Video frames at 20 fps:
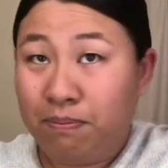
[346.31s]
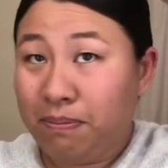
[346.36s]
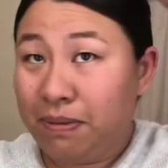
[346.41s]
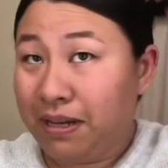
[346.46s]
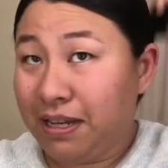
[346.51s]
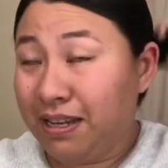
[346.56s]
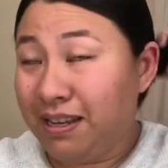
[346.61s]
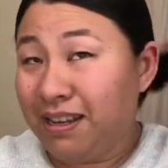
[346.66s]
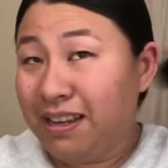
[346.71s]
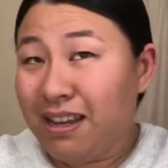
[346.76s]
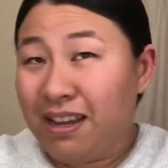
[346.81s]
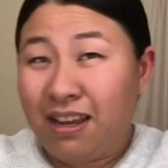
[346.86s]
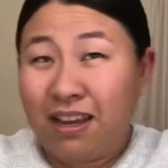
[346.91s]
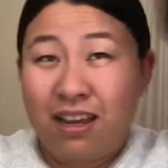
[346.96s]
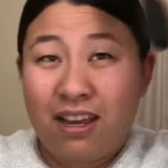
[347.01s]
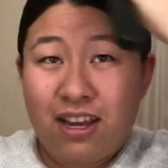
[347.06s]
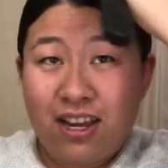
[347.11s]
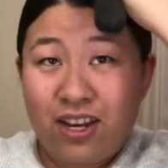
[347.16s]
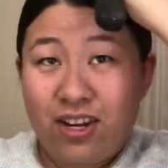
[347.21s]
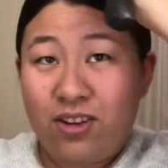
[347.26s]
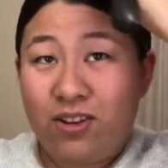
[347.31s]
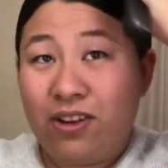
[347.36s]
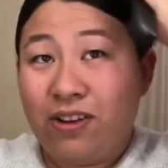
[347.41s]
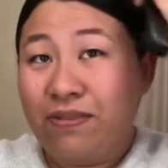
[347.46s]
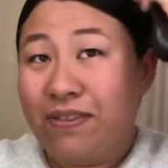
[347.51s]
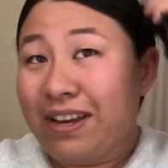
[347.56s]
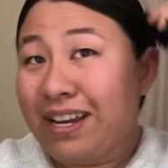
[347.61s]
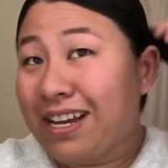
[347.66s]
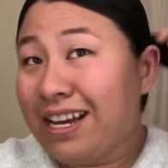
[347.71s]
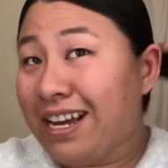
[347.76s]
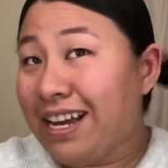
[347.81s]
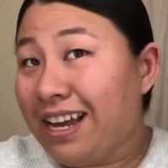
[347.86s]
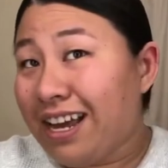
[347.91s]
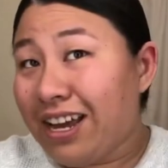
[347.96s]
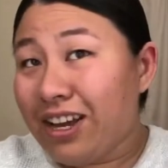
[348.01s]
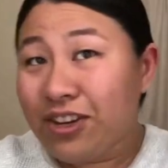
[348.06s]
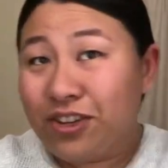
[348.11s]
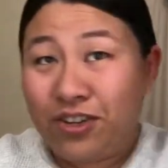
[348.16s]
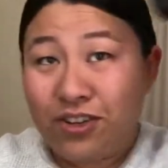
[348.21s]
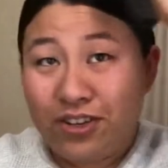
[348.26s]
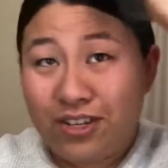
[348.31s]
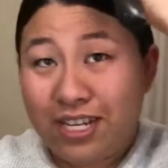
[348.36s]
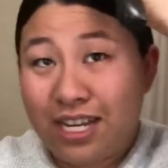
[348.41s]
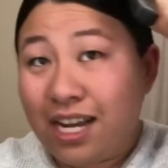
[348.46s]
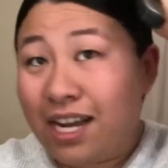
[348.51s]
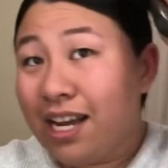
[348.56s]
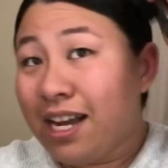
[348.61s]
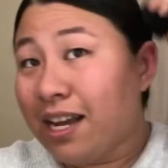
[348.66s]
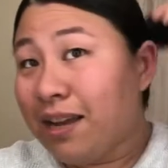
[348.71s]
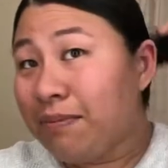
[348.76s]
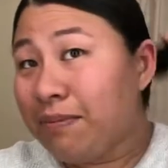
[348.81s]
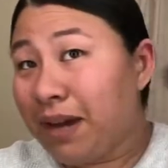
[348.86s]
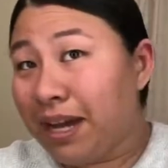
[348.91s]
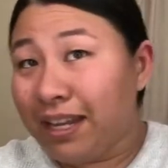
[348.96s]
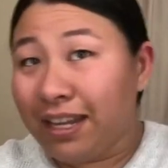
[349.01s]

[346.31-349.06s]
But, you know, if I got extra time,